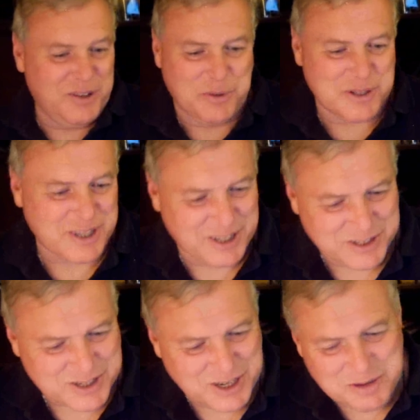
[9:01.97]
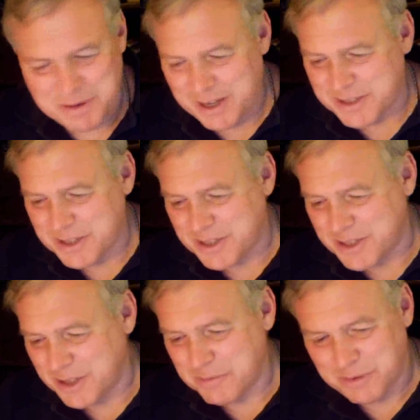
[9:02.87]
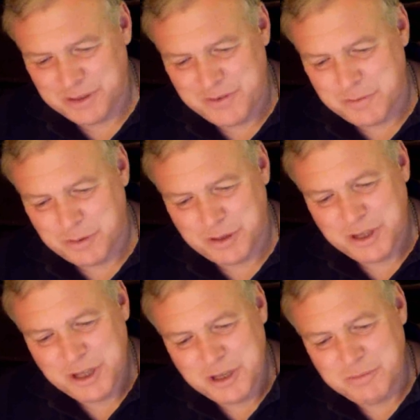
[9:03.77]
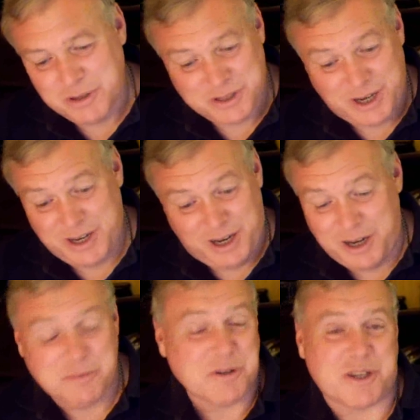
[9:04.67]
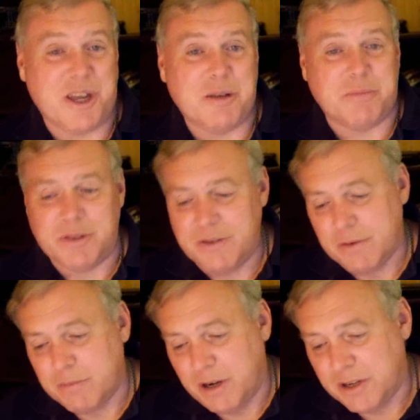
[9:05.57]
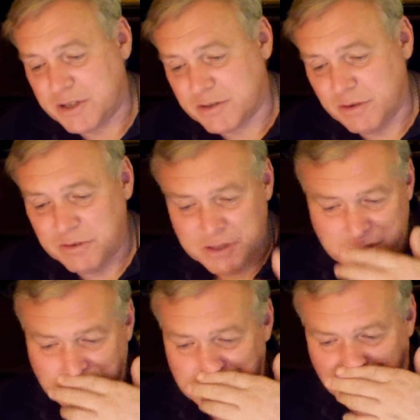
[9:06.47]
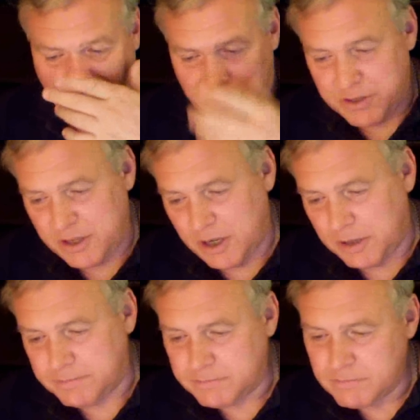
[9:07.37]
don't know what the hell to say about this. It's unbelievable because I, I almost can't believe it, but it's true. It's it's called the uh,